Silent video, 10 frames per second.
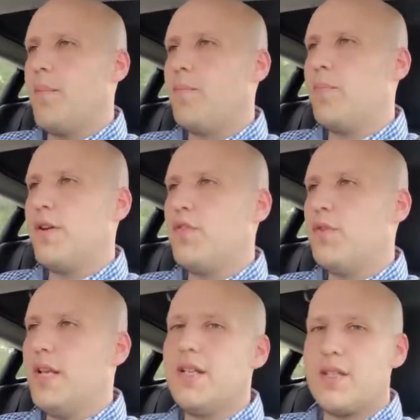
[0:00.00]
but if you
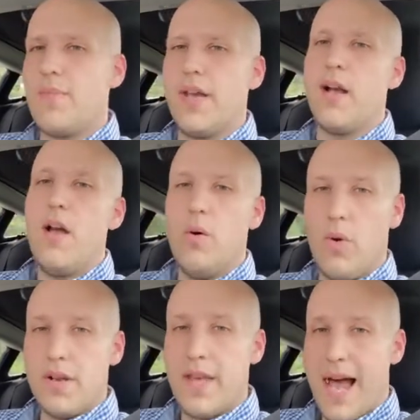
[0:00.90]
needed something,
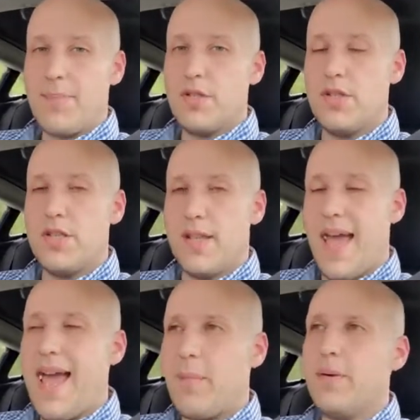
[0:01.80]
one of the options in
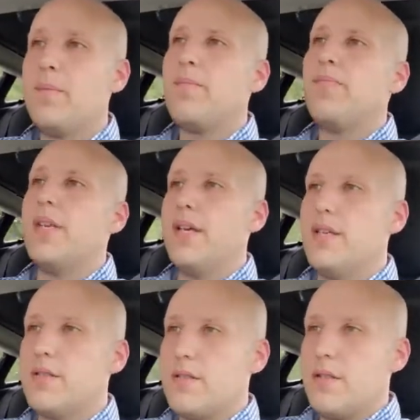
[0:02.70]
the app
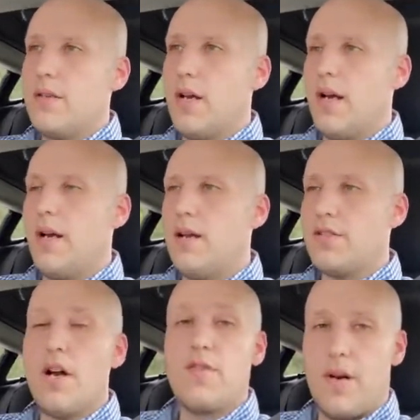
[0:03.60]
is
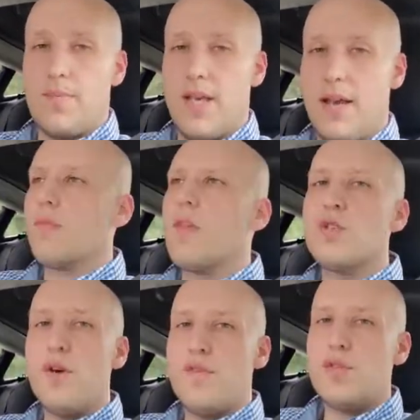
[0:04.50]
software update.
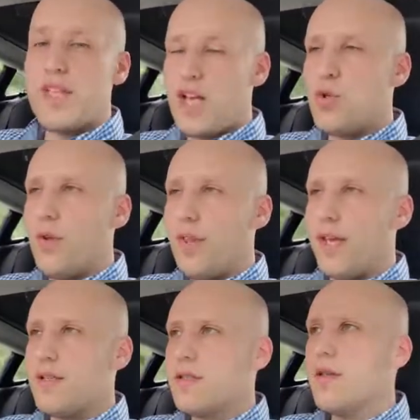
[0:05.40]
So if you schedule
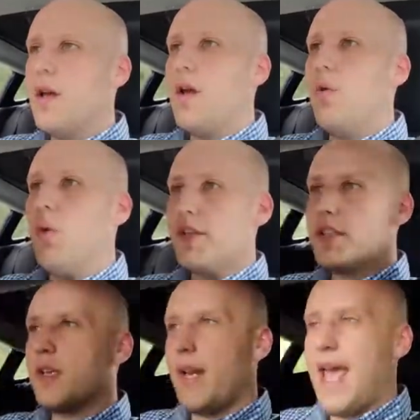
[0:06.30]
this,
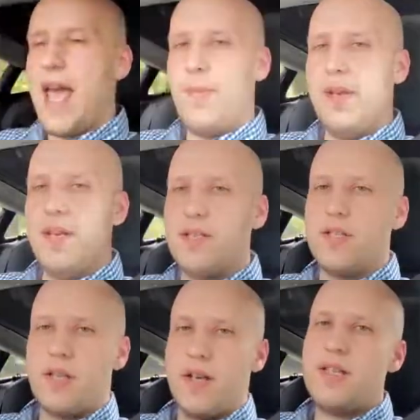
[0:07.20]
what's going to happen is
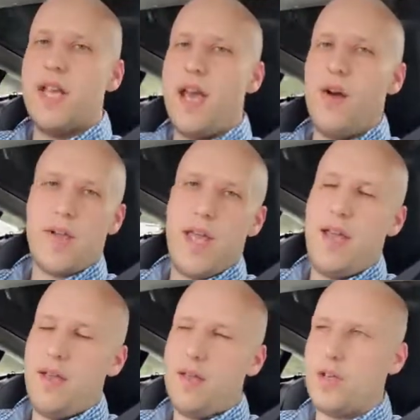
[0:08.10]
it's going to say,
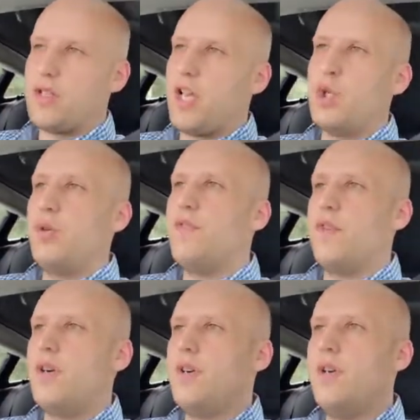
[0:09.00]
okay, you're scheduled
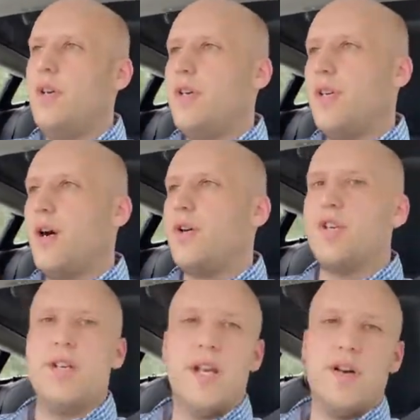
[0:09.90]
for
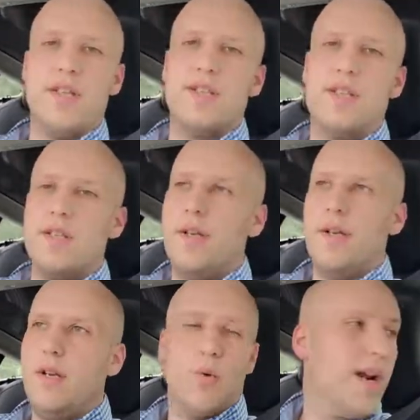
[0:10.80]
your nearest
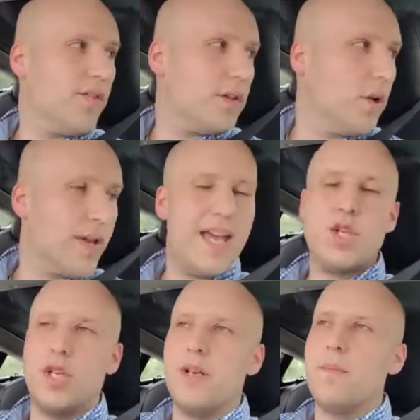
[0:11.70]
whatever
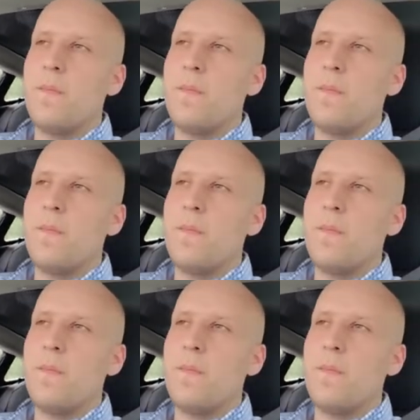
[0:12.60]
location,